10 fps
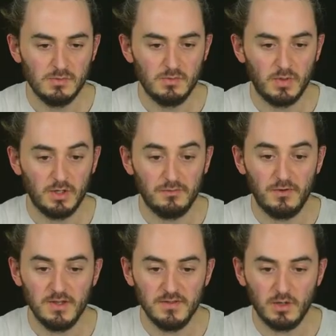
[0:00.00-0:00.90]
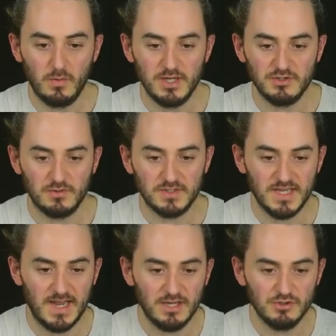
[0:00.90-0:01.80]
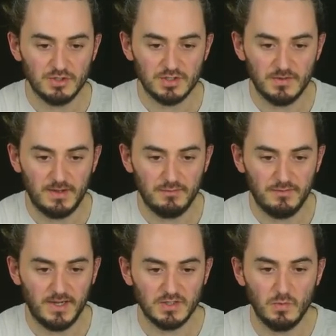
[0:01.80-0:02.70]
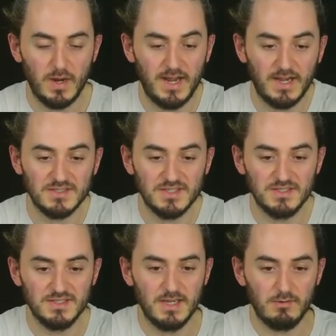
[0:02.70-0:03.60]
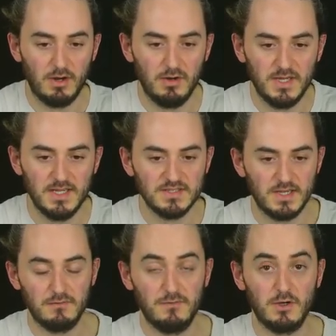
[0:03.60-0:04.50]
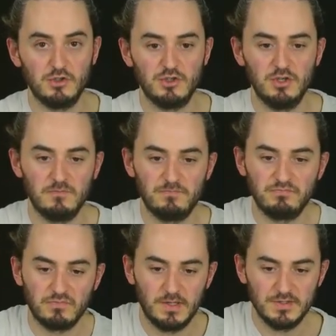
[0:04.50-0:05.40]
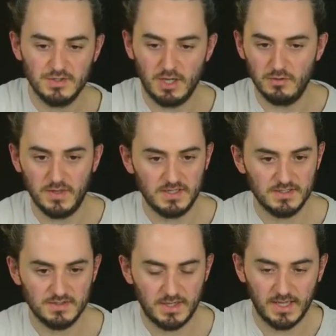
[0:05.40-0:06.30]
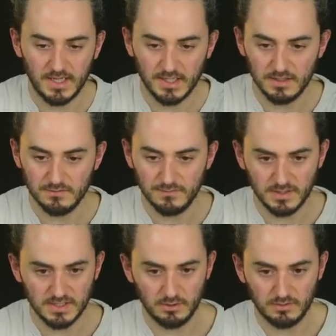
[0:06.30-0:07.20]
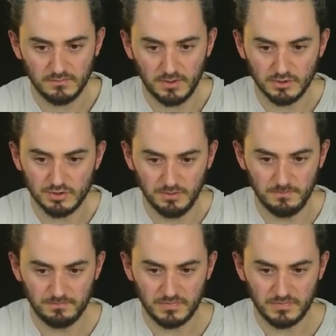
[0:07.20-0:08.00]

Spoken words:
We're going to find the equation of the tangent to f of x when x is 0. And here's our function. So that is a funky looking function.